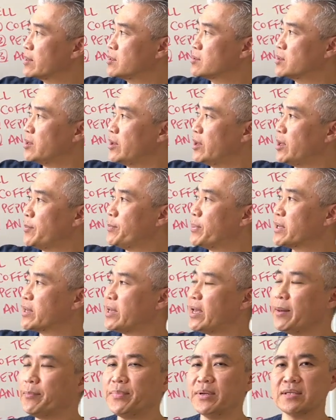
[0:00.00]
The
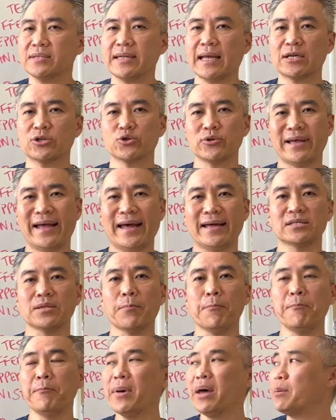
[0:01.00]
hippocampus actually has a
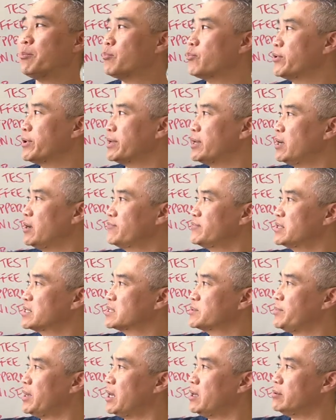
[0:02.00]
memory of the
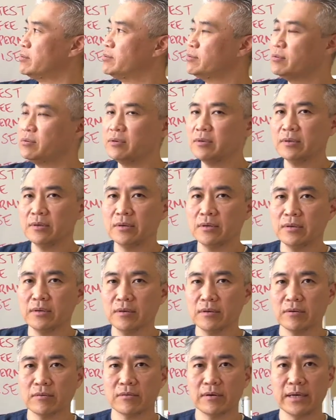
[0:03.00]
smell,
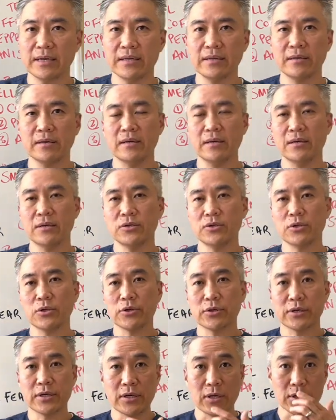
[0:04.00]
right? So
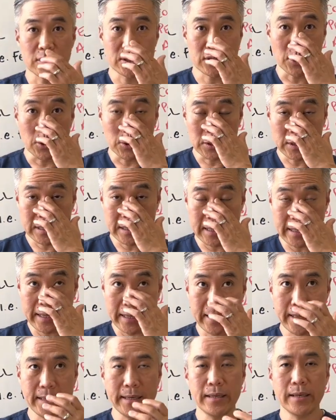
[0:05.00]
you can
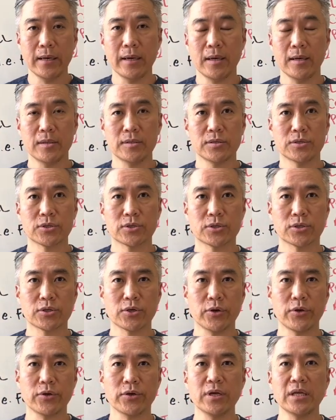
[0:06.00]
associate
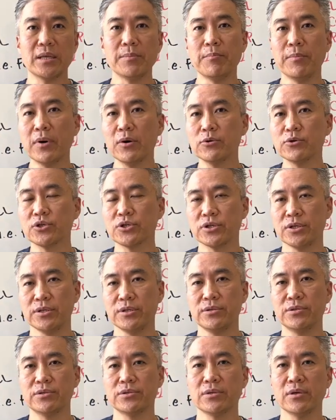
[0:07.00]
certain
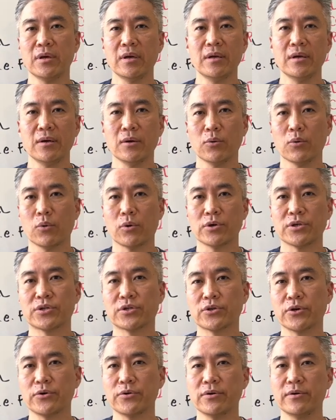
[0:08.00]
emotions or
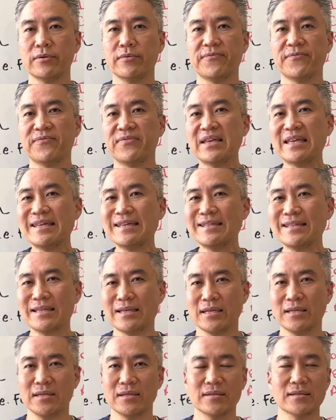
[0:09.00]
certain
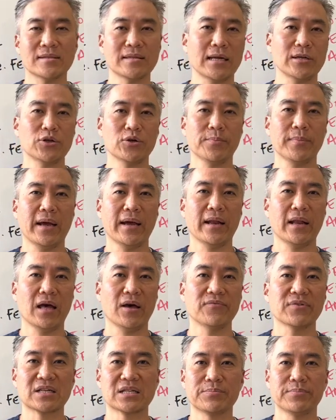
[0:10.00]
feelings that you might
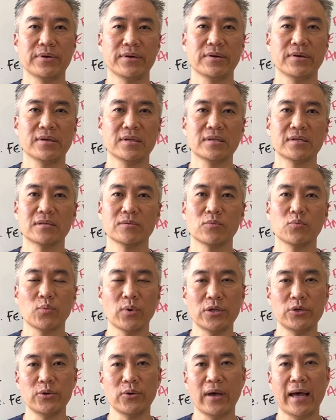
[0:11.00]
have experienced
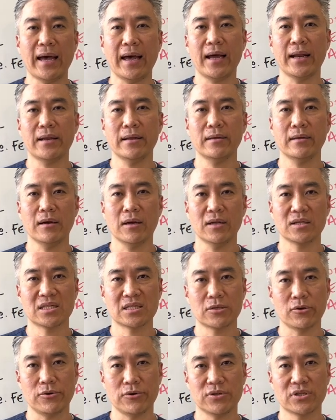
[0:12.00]
when you had a
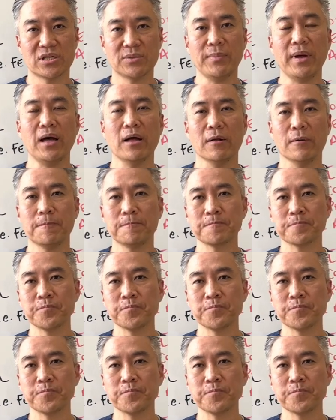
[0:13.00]
certain smell.